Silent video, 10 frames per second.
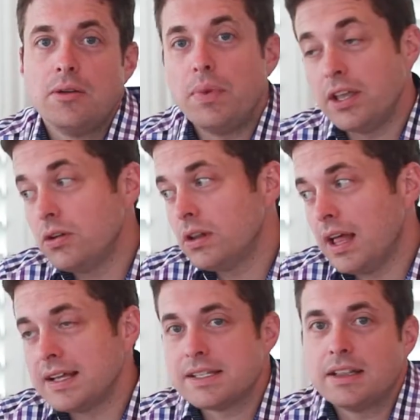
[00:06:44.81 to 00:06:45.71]
By
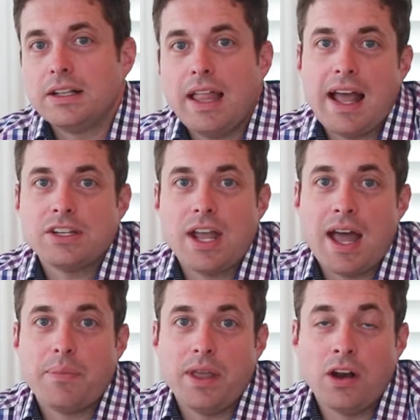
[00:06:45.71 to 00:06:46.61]
utilizing the Latch
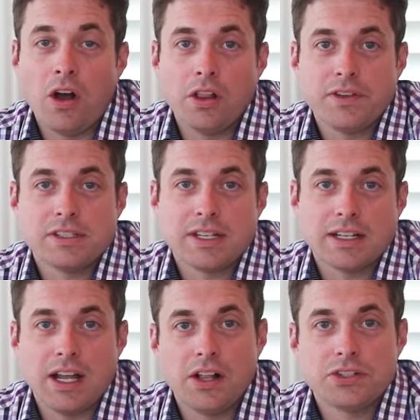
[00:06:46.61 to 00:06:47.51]
app and all of its
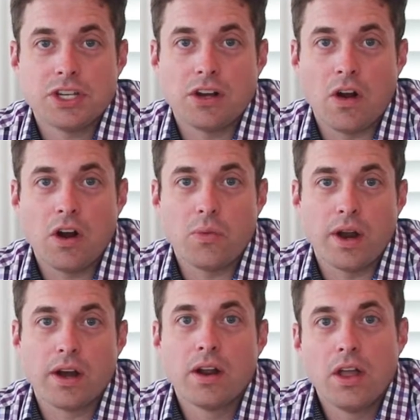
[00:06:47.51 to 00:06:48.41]
technology and
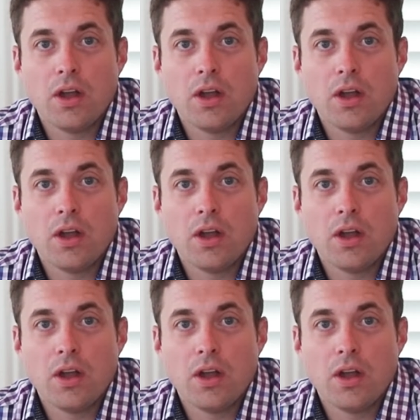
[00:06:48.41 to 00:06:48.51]
hardware,